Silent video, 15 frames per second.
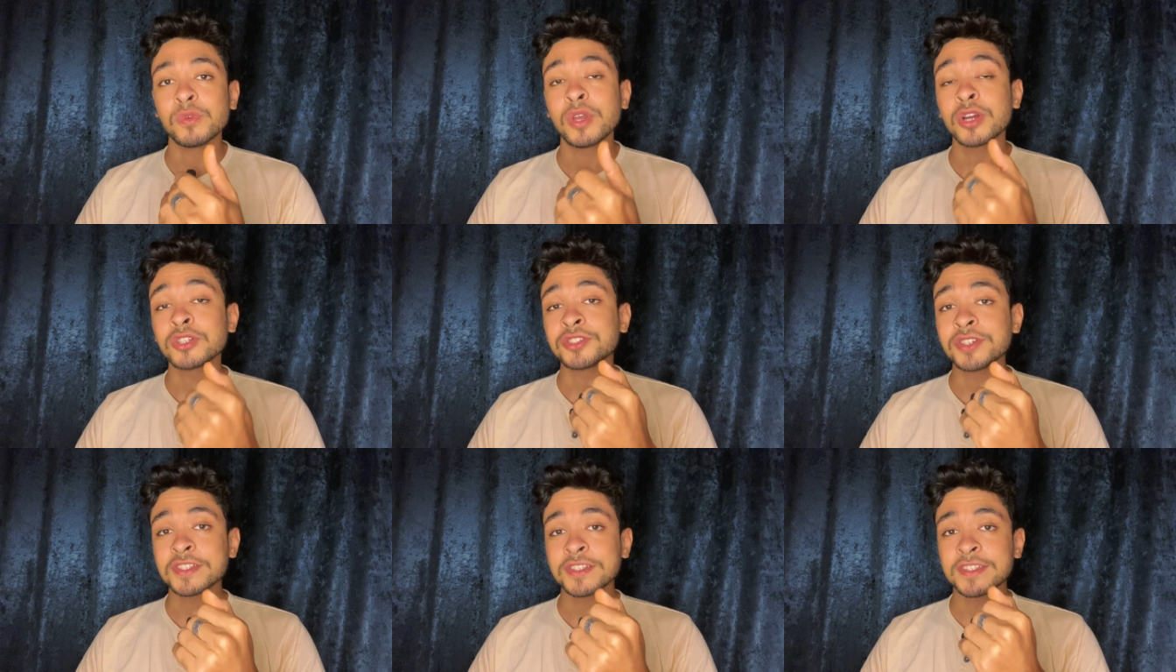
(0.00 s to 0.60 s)
We
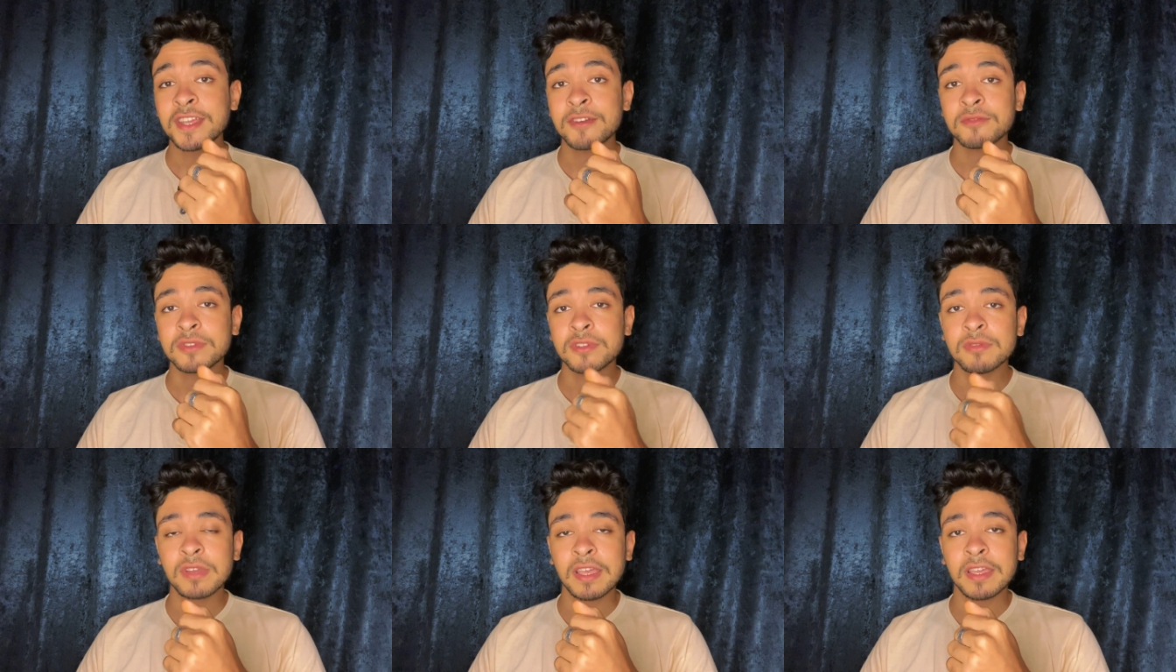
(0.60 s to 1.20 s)
are just now
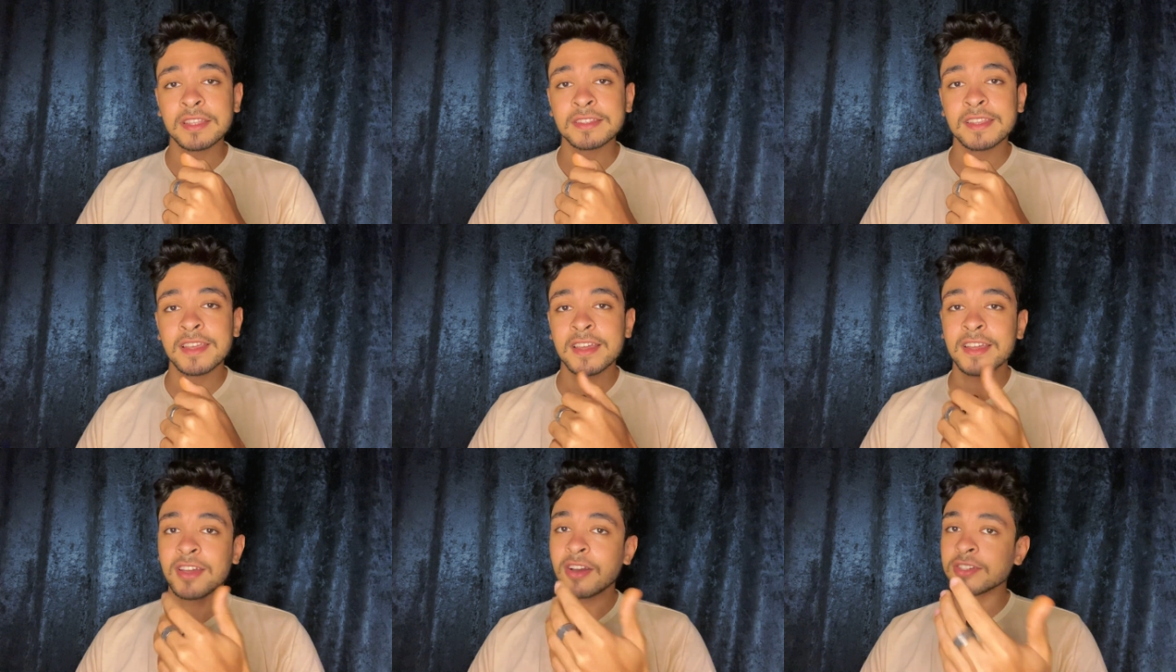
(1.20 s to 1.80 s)
doing it
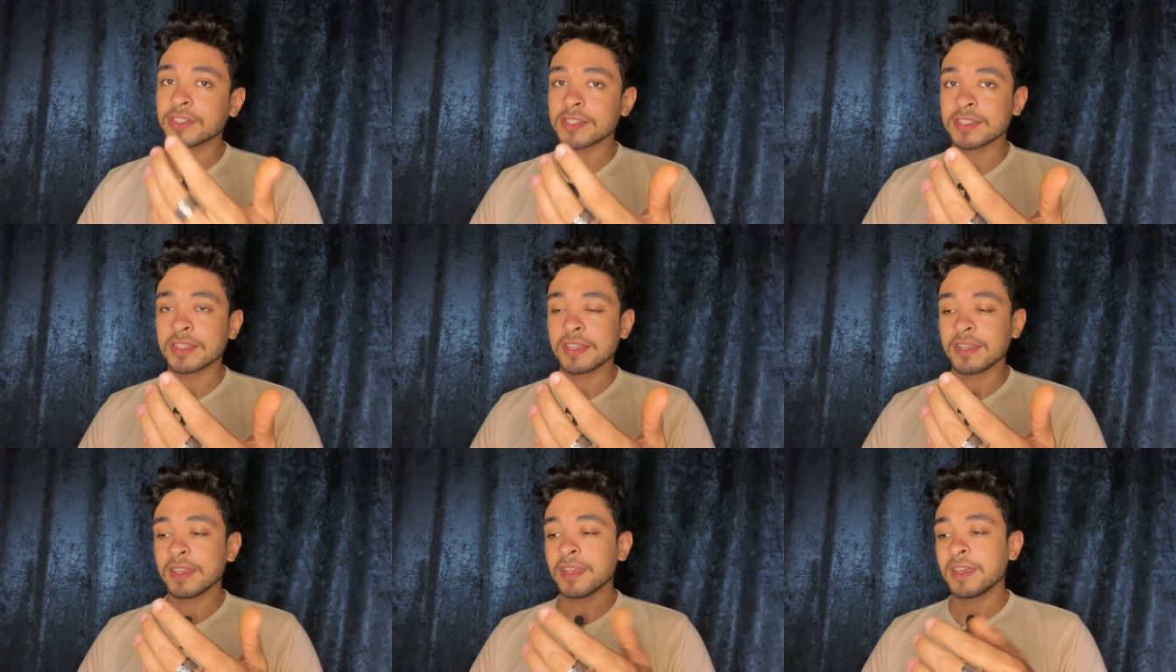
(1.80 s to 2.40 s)

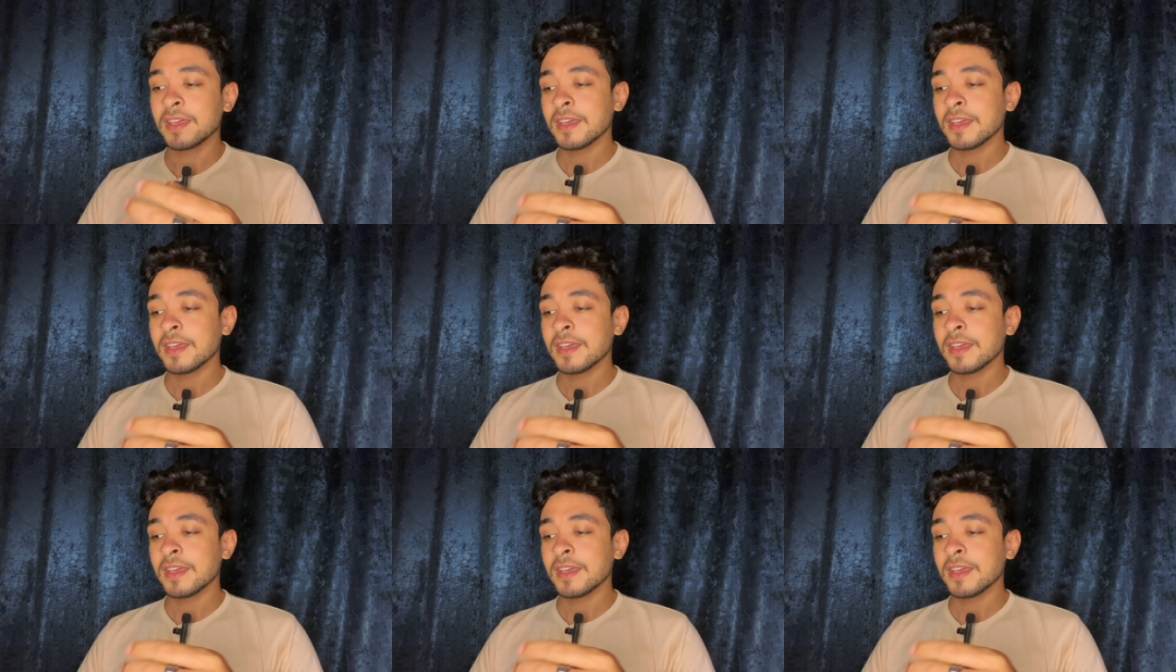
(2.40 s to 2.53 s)
consciously.